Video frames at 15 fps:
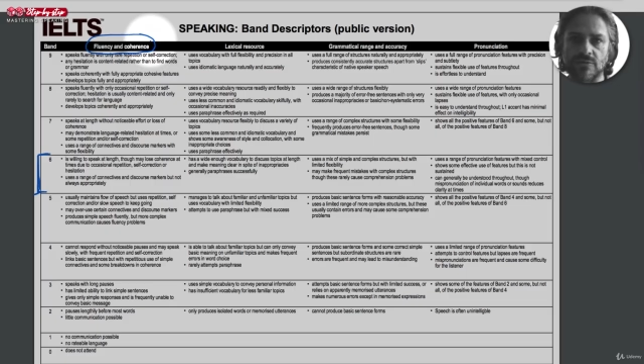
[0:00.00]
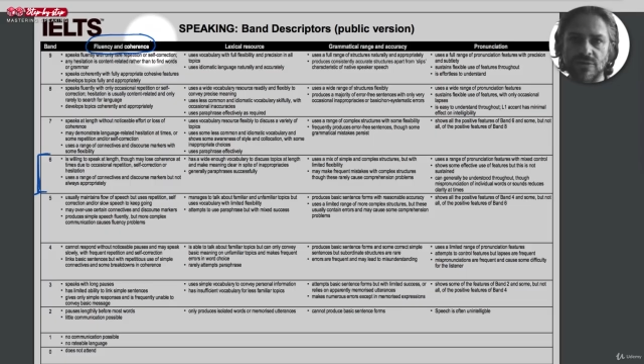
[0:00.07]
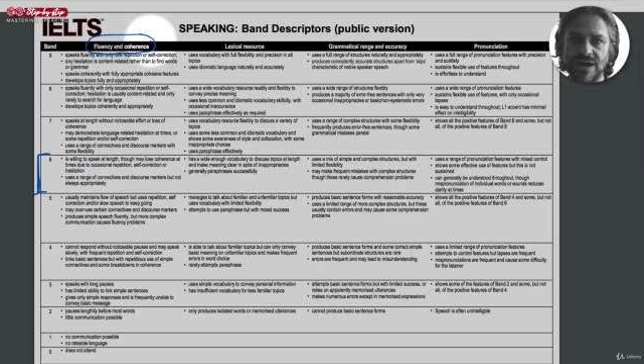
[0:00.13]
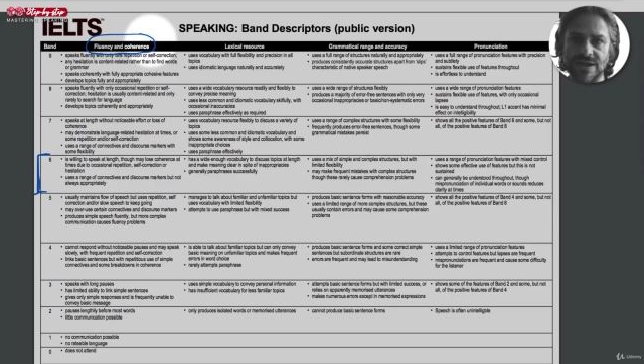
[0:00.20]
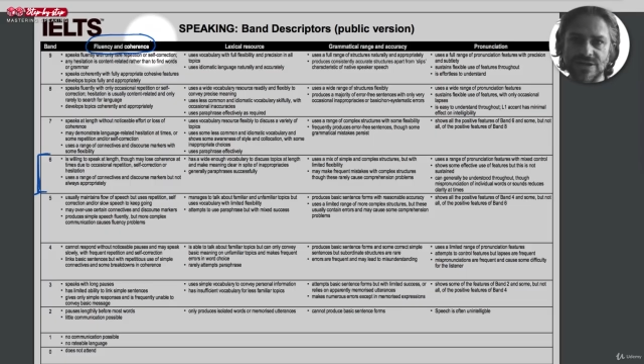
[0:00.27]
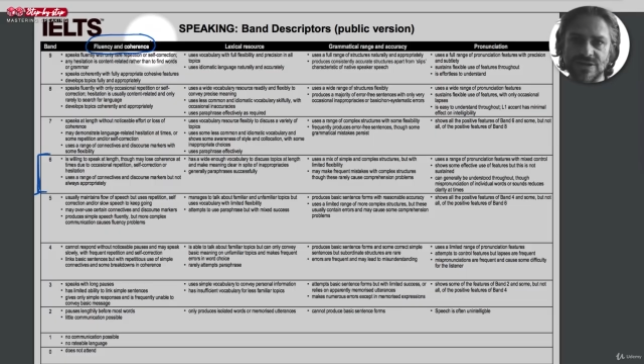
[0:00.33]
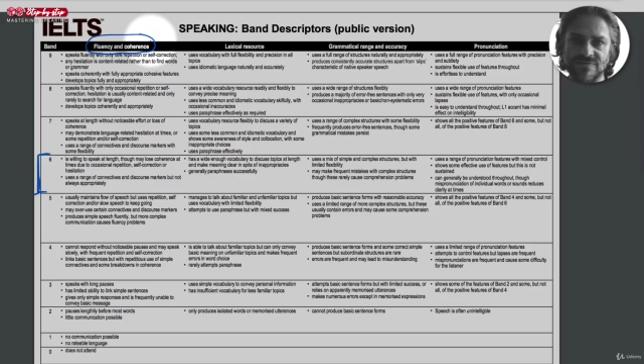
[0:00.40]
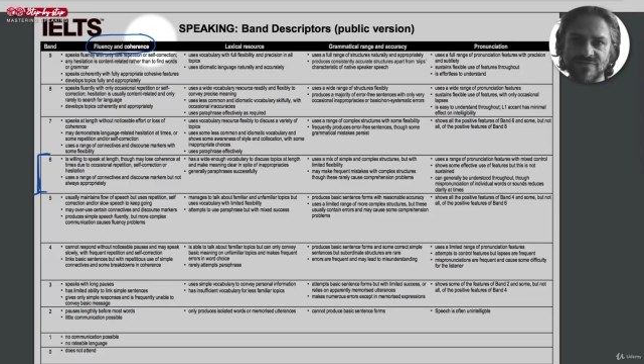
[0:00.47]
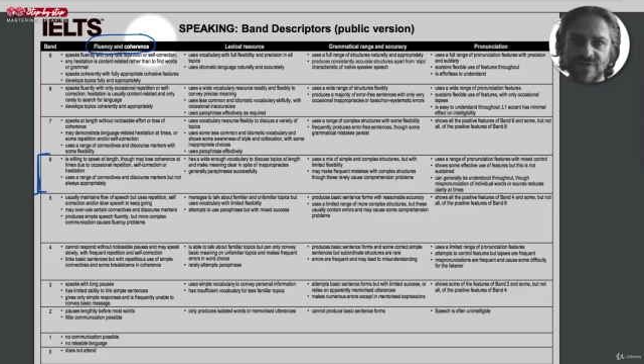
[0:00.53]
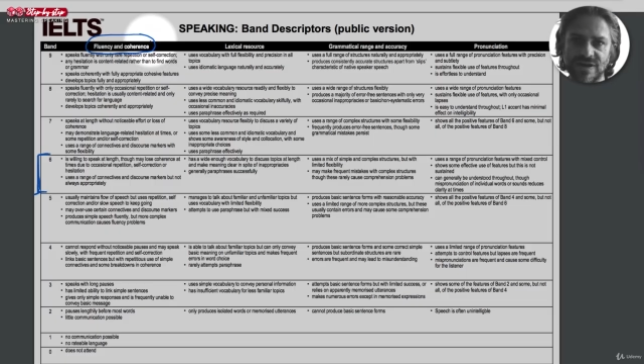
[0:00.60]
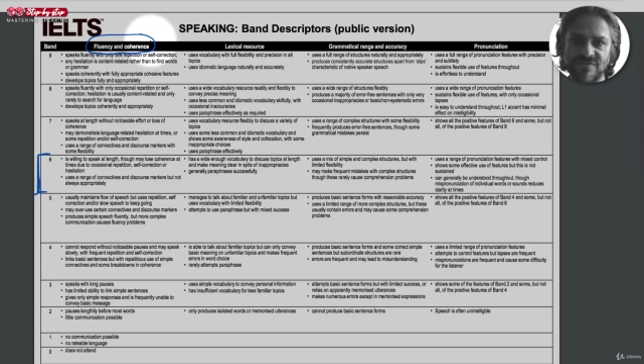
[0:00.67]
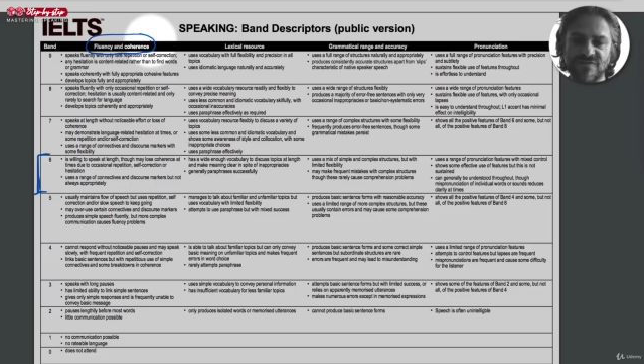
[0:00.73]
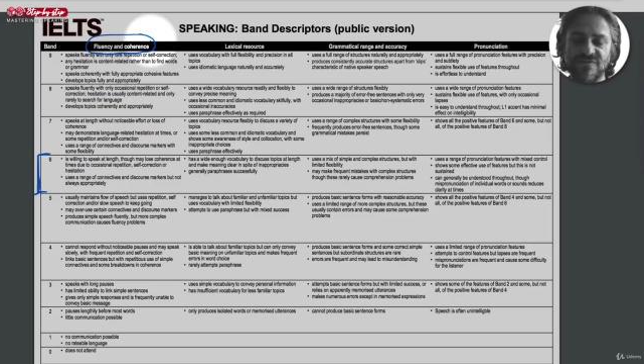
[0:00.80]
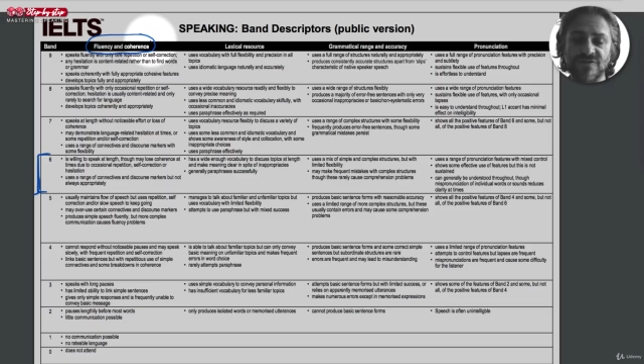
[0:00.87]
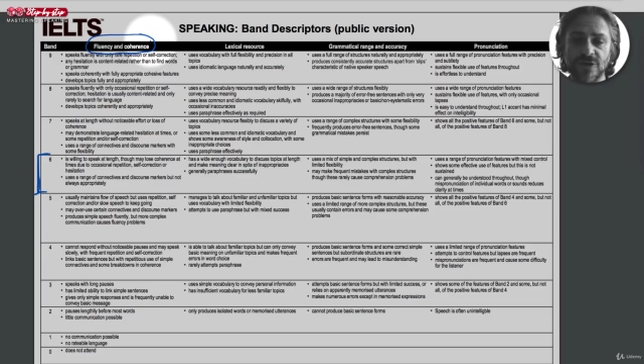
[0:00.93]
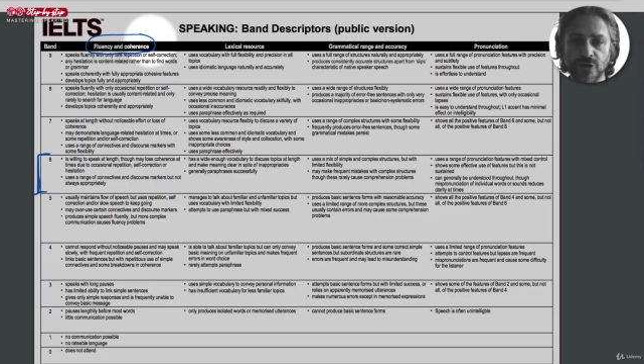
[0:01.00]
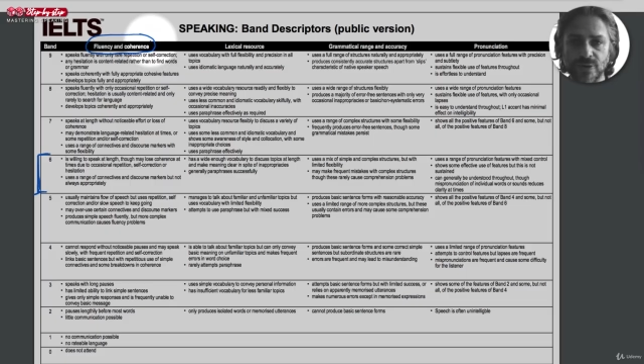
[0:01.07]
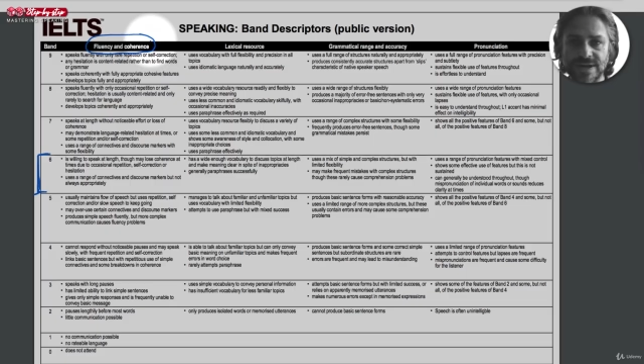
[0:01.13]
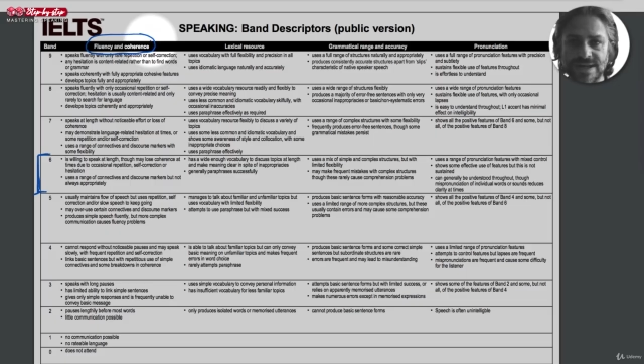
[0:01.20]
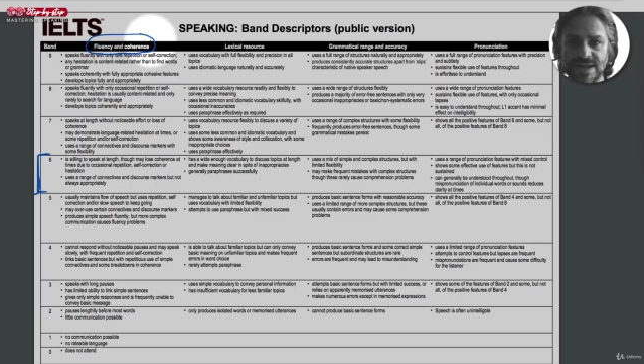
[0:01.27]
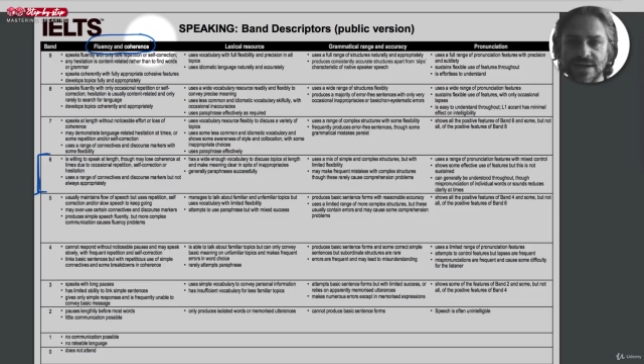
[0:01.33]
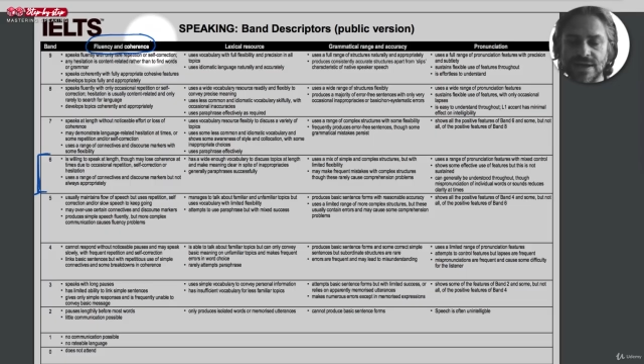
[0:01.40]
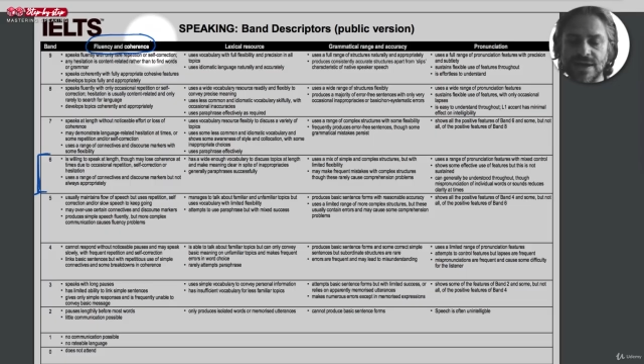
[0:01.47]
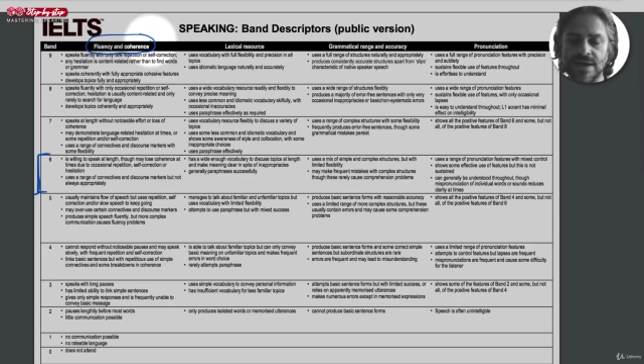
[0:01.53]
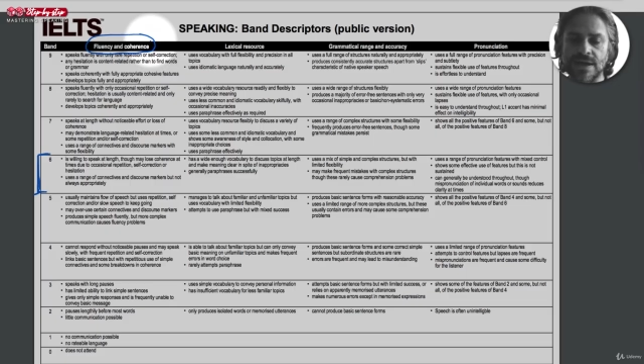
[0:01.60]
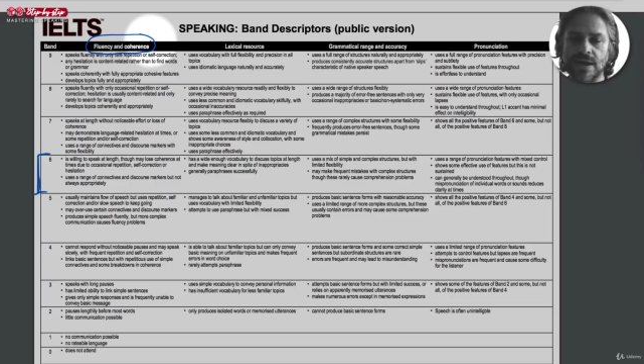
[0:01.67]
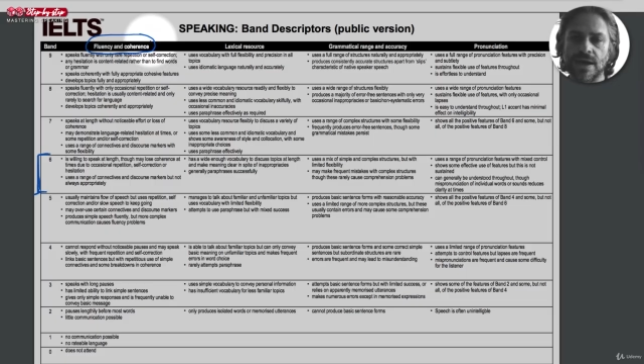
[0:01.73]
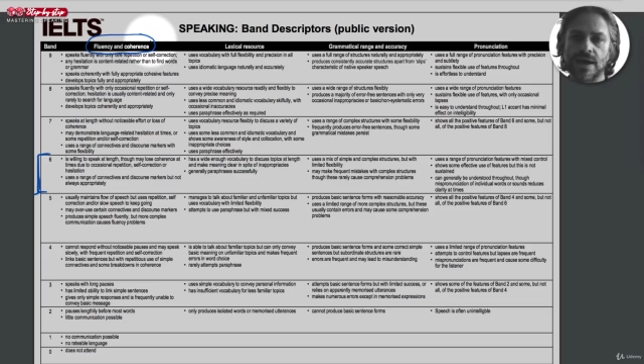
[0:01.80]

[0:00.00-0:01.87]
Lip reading: relatively fluently,